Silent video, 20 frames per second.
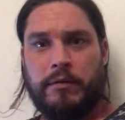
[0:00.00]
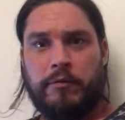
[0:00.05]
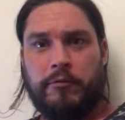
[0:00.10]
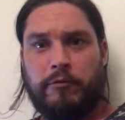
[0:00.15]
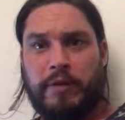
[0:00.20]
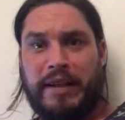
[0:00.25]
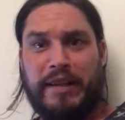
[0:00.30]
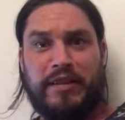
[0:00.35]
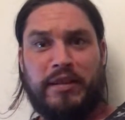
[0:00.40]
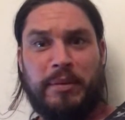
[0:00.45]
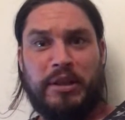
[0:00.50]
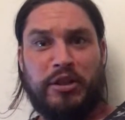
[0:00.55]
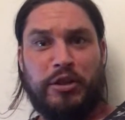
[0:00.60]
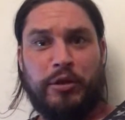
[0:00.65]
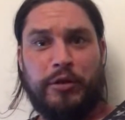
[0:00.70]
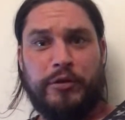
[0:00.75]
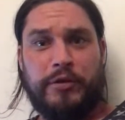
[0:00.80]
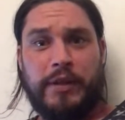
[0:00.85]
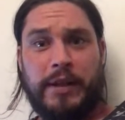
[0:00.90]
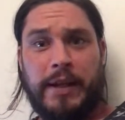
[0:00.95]
ready to be
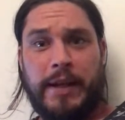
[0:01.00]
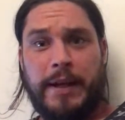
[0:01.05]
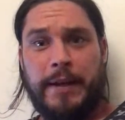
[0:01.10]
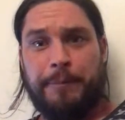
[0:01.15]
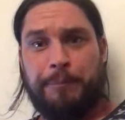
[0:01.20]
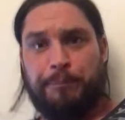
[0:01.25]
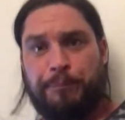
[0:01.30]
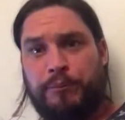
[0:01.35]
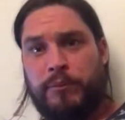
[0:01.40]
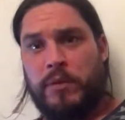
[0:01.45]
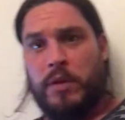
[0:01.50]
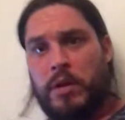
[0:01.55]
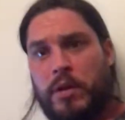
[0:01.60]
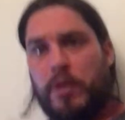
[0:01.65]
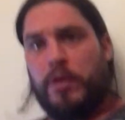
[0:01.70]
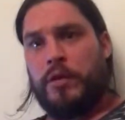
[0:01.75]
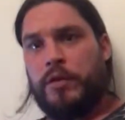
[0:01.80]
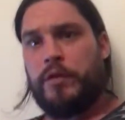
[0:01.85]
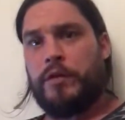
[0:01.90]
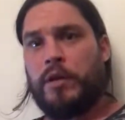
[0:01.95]
used again.
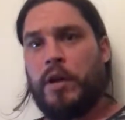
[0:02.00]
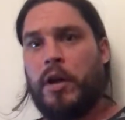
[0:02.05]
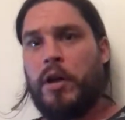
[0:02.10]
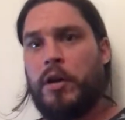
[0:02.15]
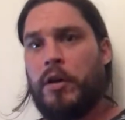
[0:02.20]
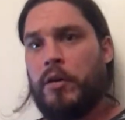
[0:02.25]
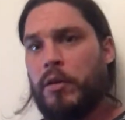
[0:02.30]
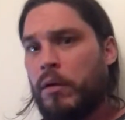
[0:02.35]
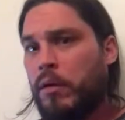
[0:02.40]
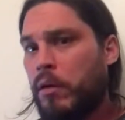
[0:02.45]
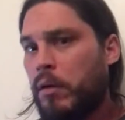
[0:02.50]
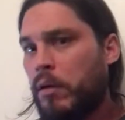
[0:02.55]
So